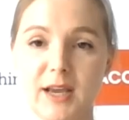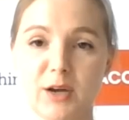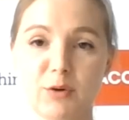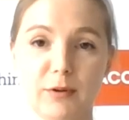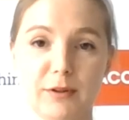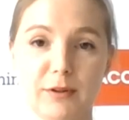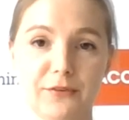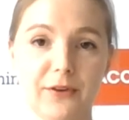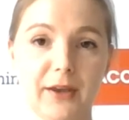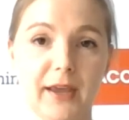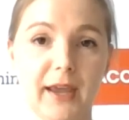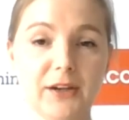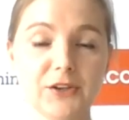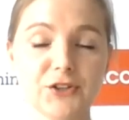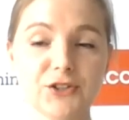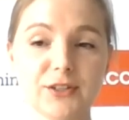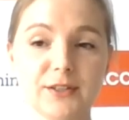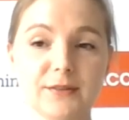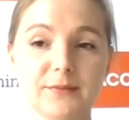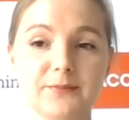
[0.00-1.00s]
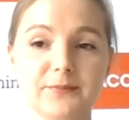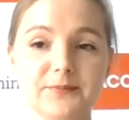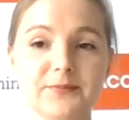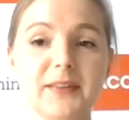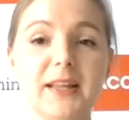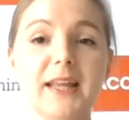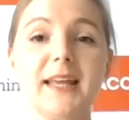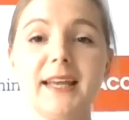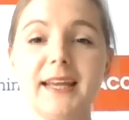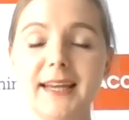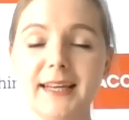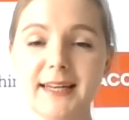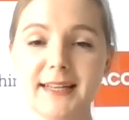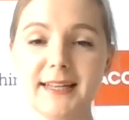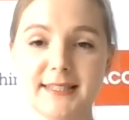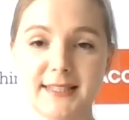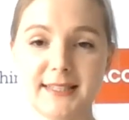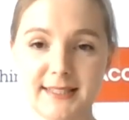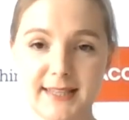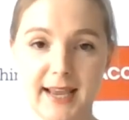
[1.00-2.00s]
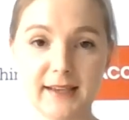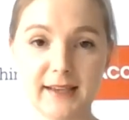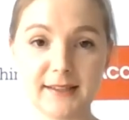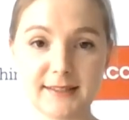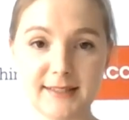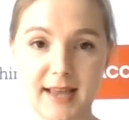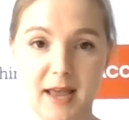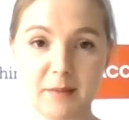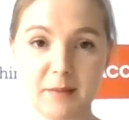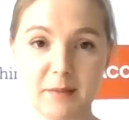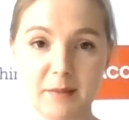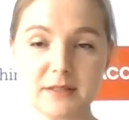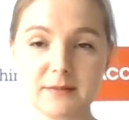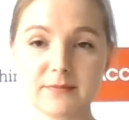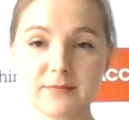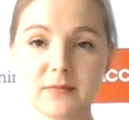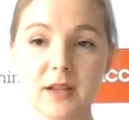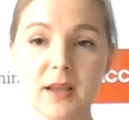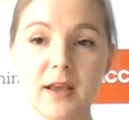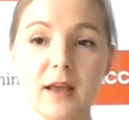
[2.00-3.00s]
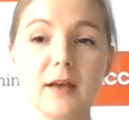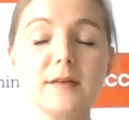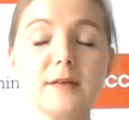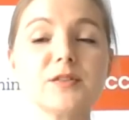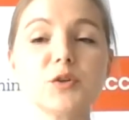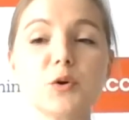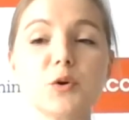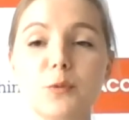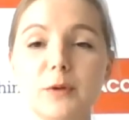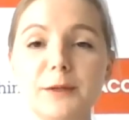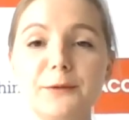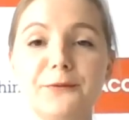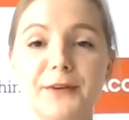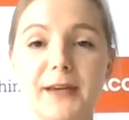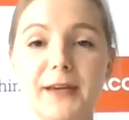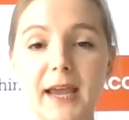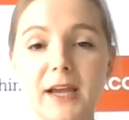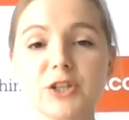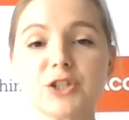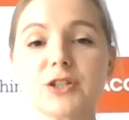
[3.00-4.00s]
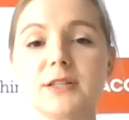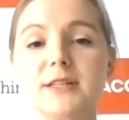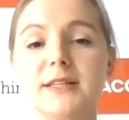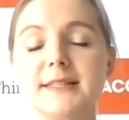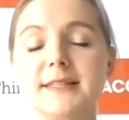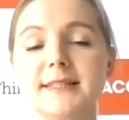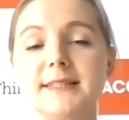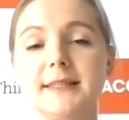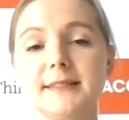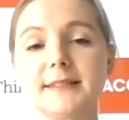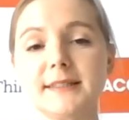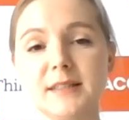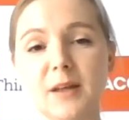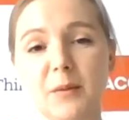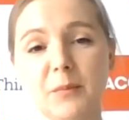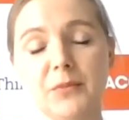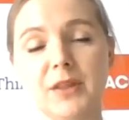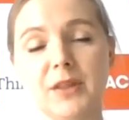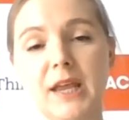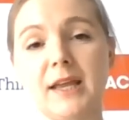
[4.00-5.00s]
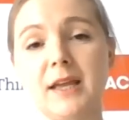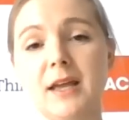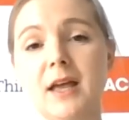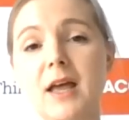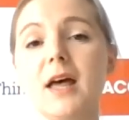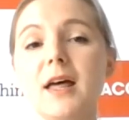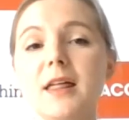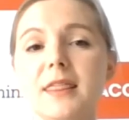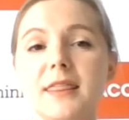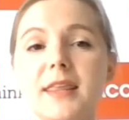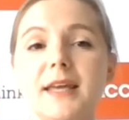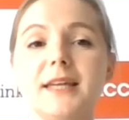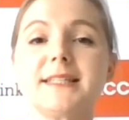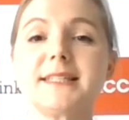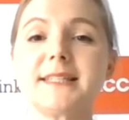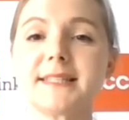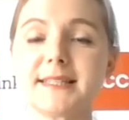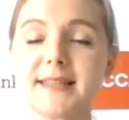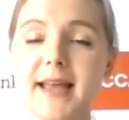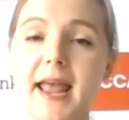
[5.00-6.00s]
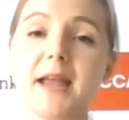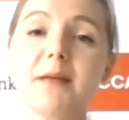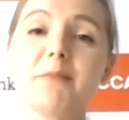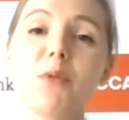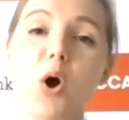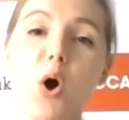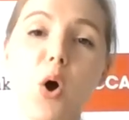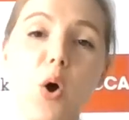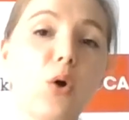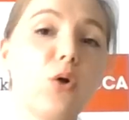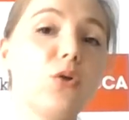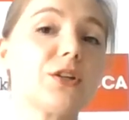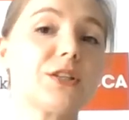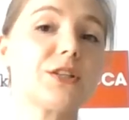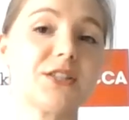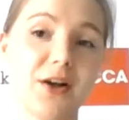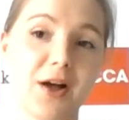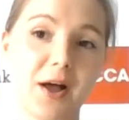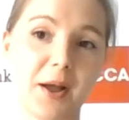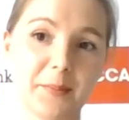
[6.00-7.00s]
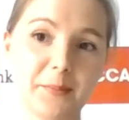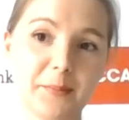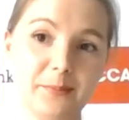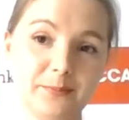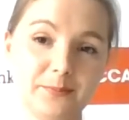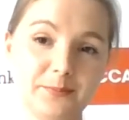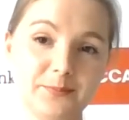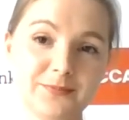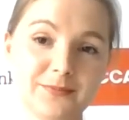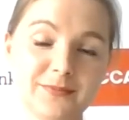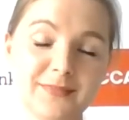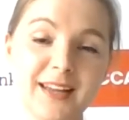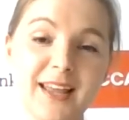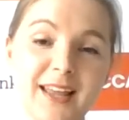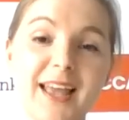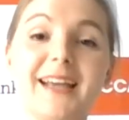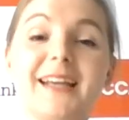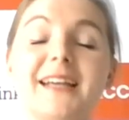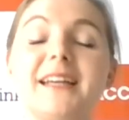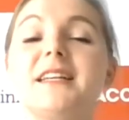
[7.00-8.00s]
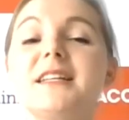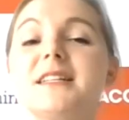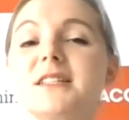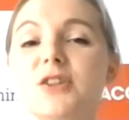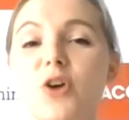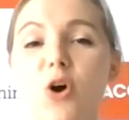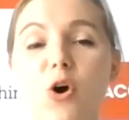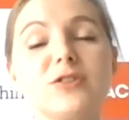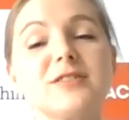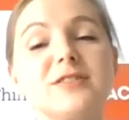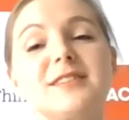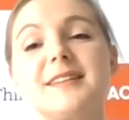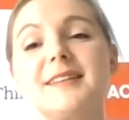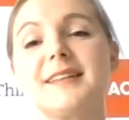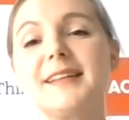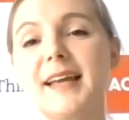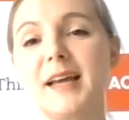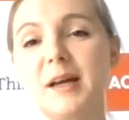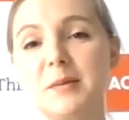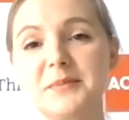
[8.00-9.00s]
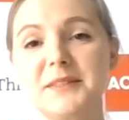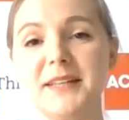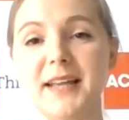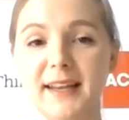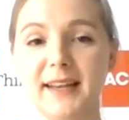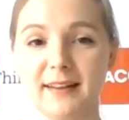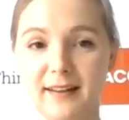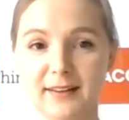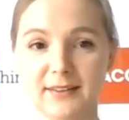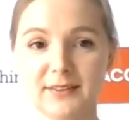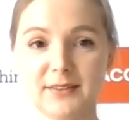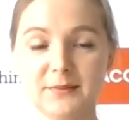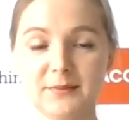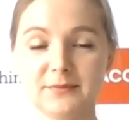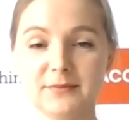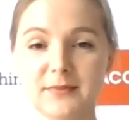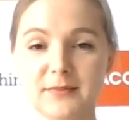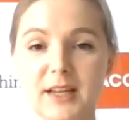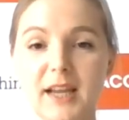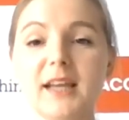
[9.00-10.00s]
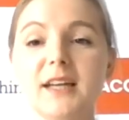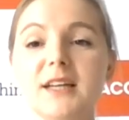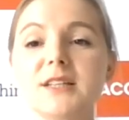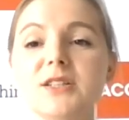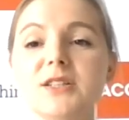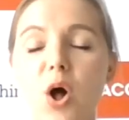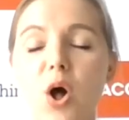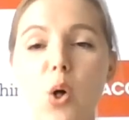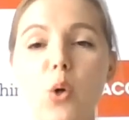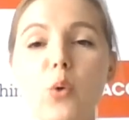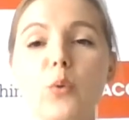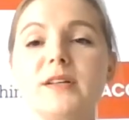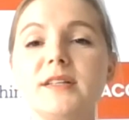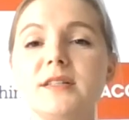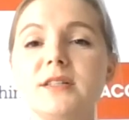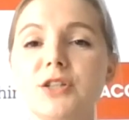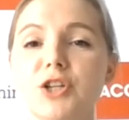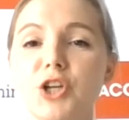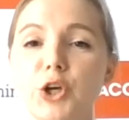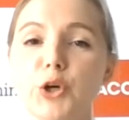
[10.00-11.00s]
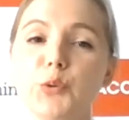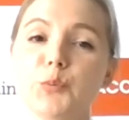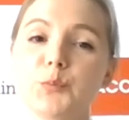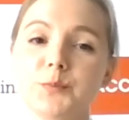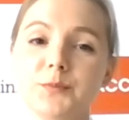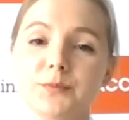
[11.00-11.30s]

qualification, in ACCA exams. So qualification is not something that is same all the time. It is constantly updated. It is always new.